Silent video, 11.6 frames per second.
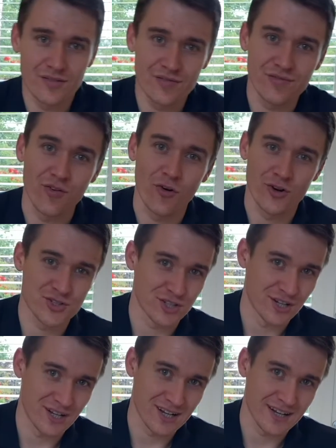
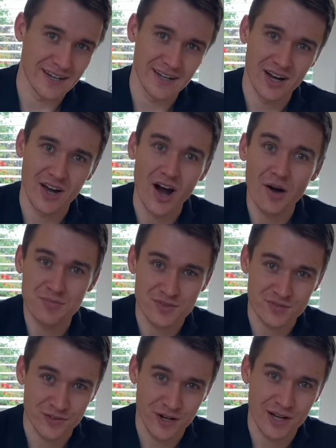Fortunately, I opted
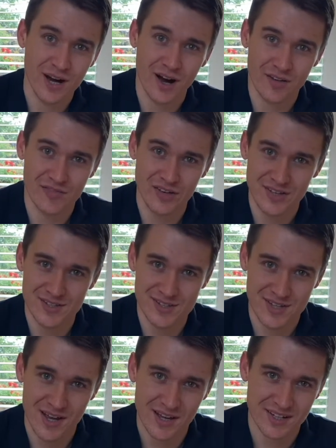for a coffee
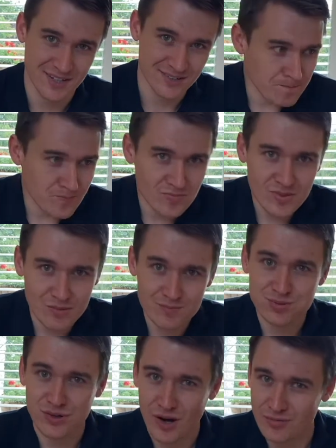instead.
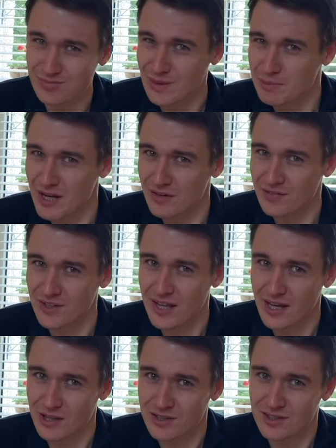Probably better for the
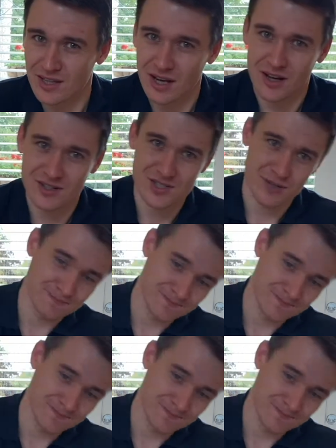health in the long term.